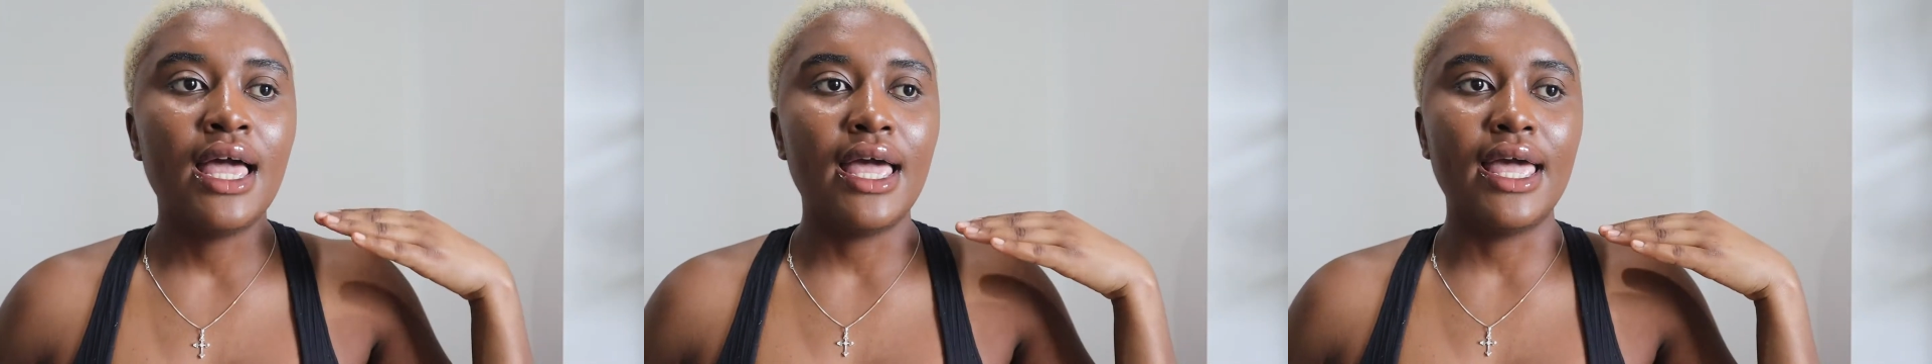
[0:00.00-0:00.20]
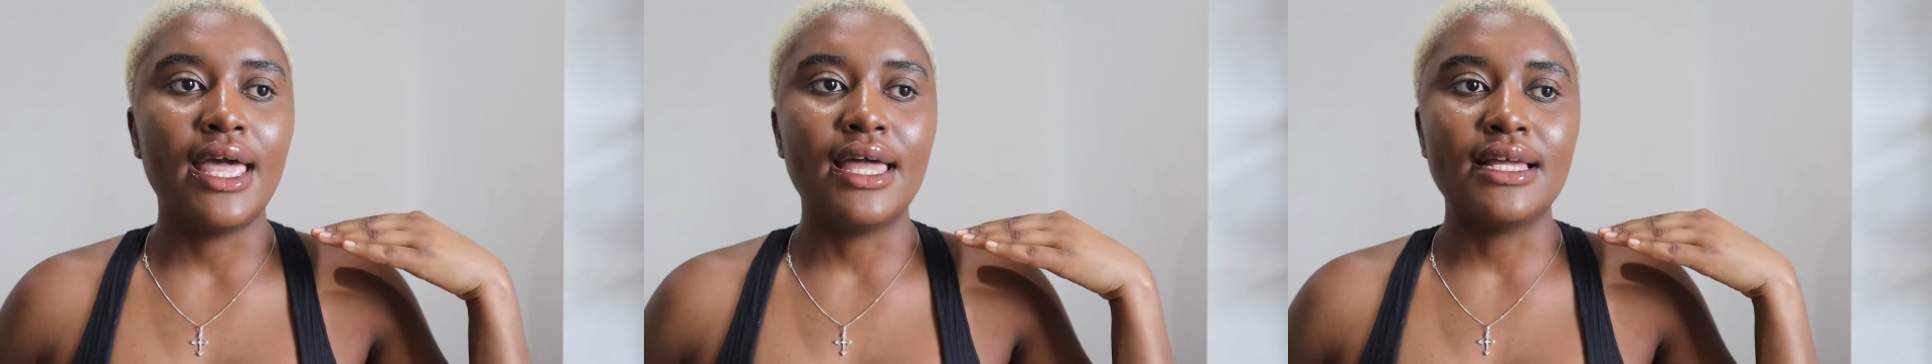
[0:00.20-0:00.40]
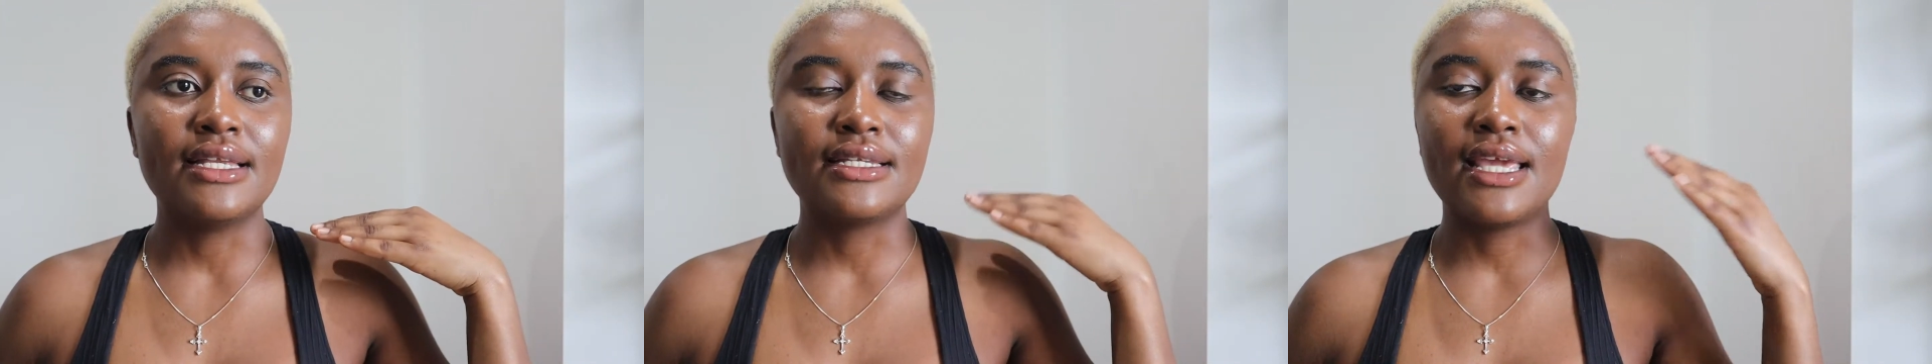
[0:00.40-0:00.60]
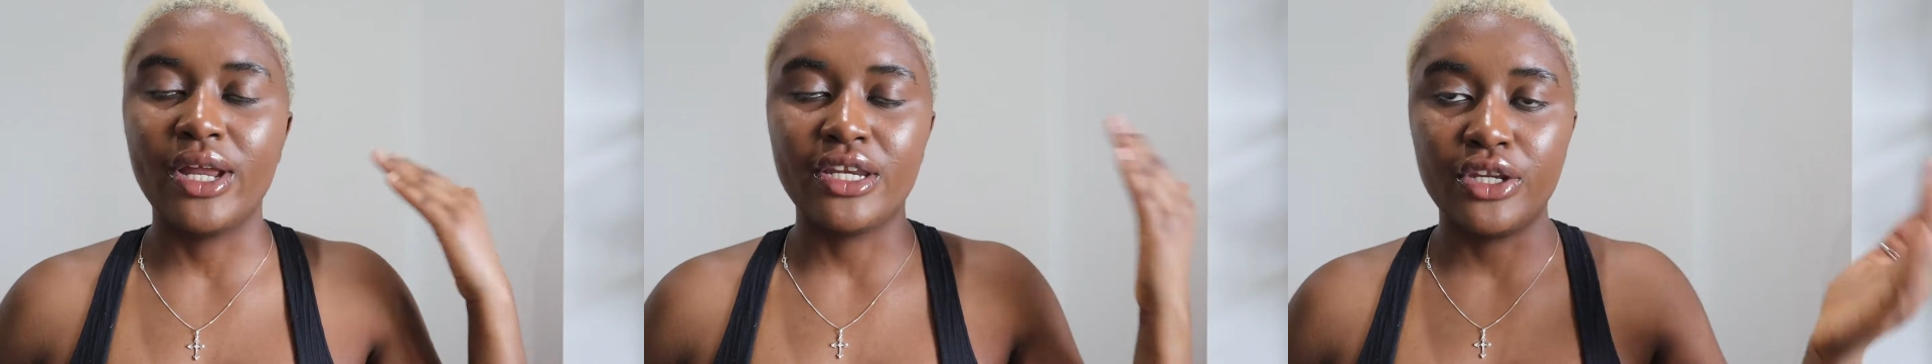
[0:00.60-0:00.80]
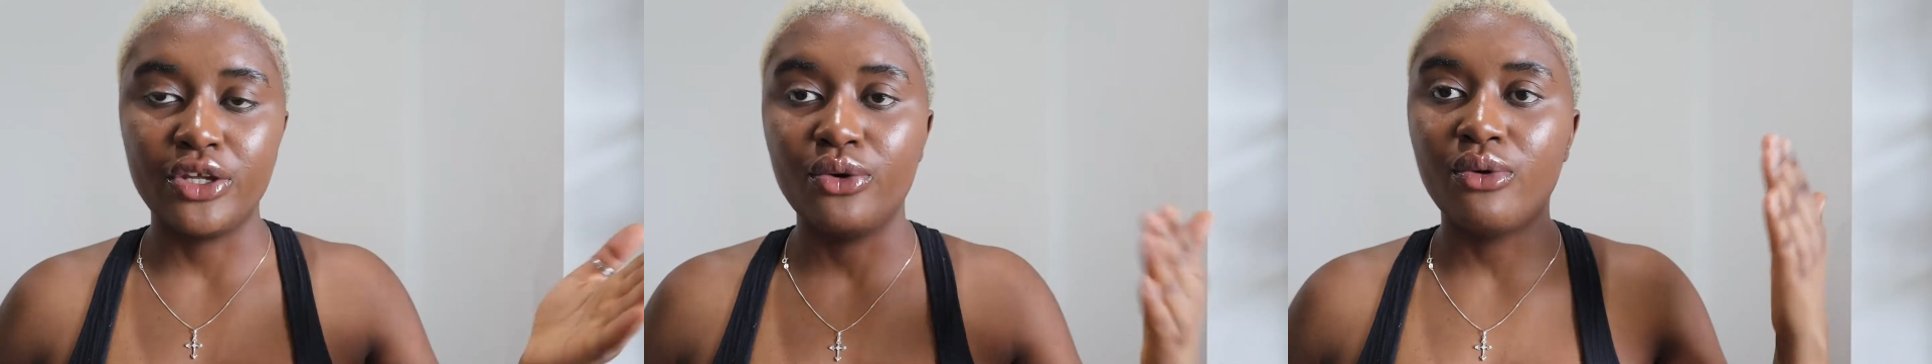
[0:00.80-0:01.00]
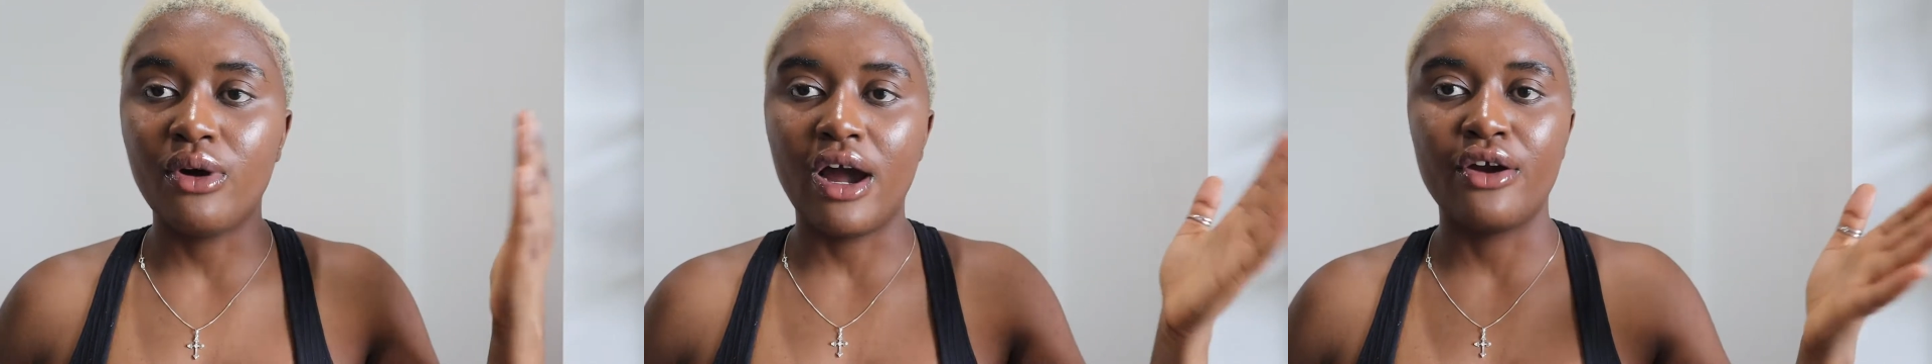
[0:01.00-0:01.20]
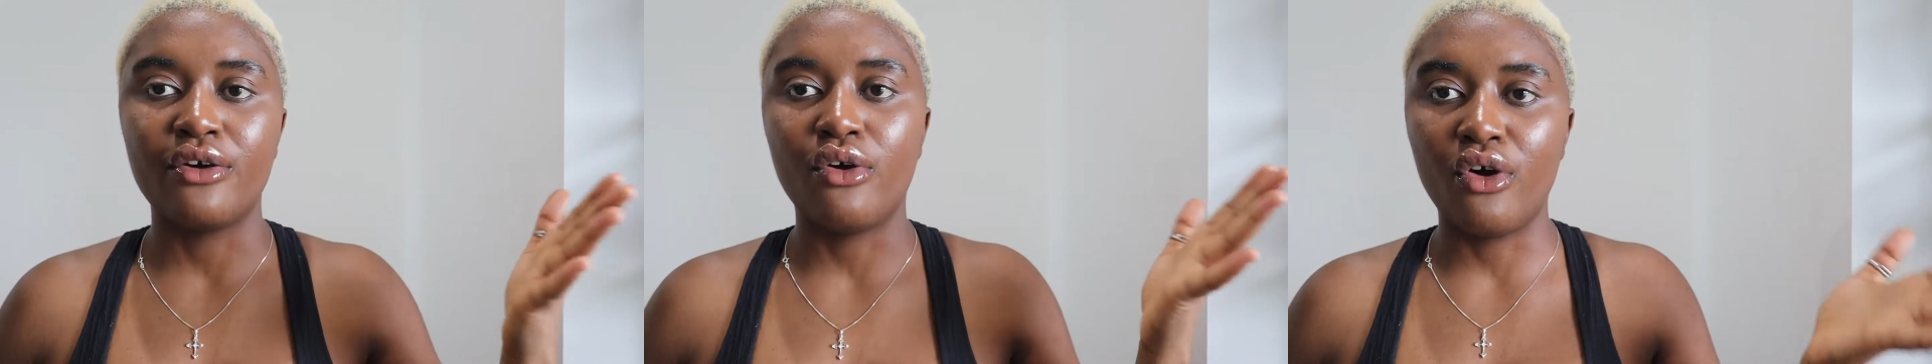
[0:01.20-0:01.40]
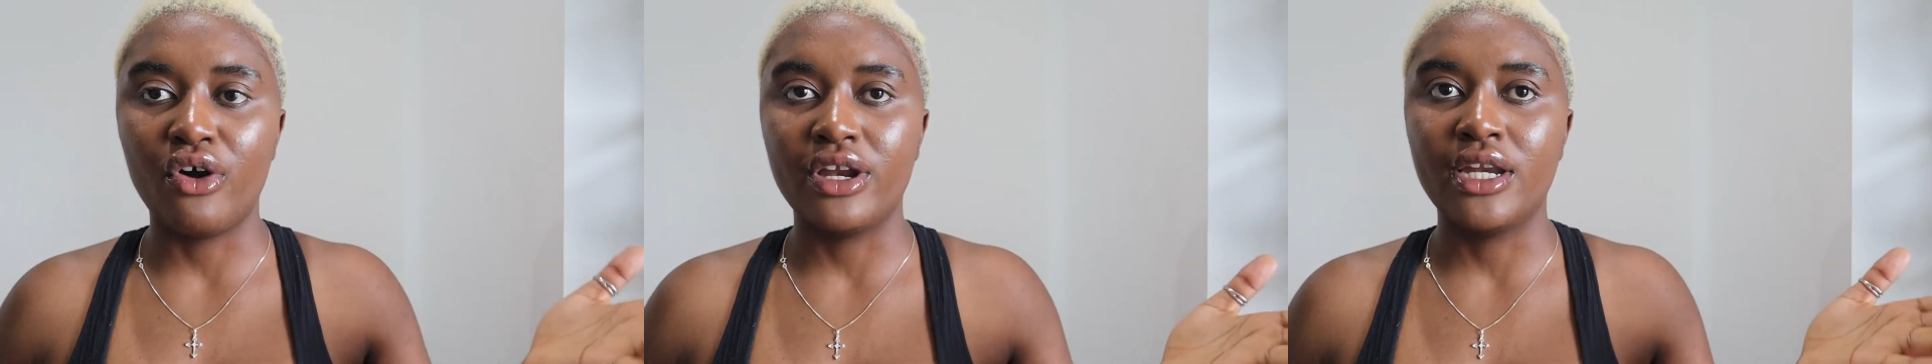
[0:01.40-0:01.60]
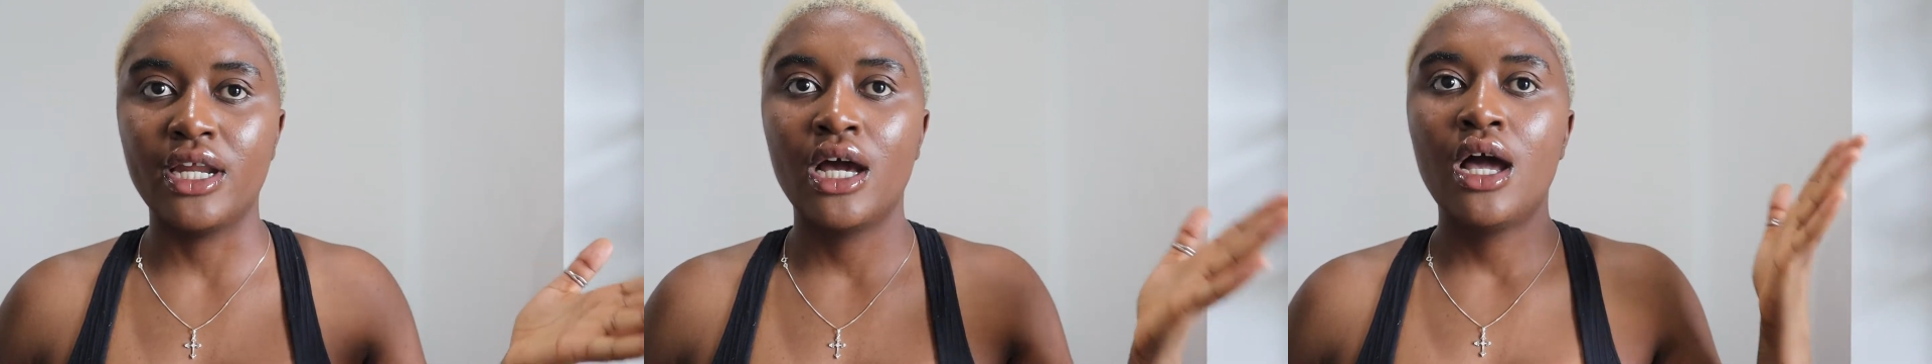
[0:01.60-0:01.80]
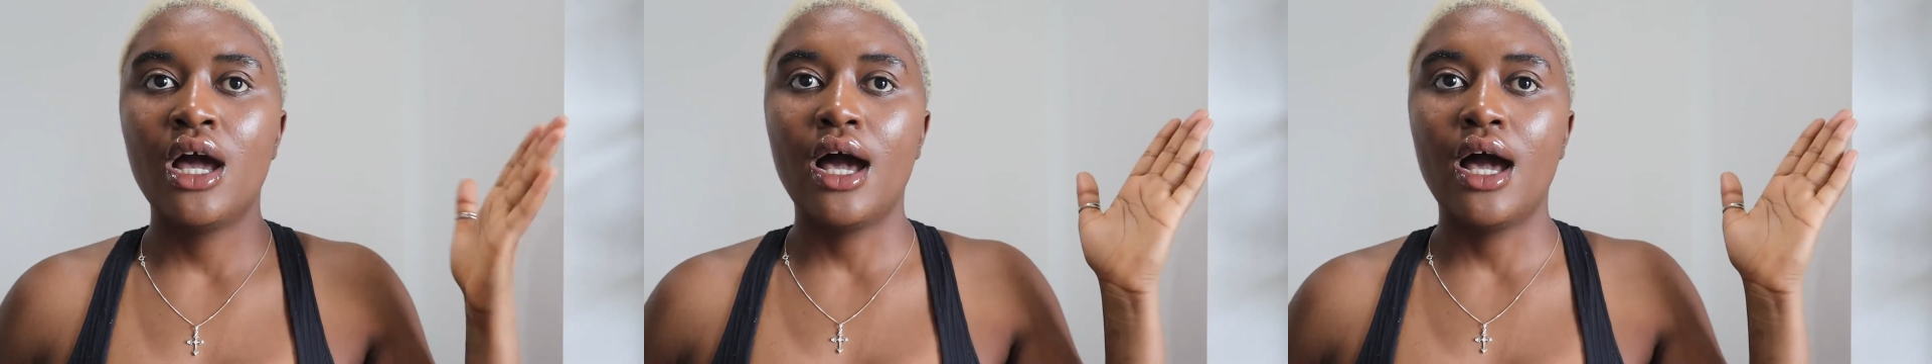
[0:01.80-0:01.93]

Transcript: and when you are on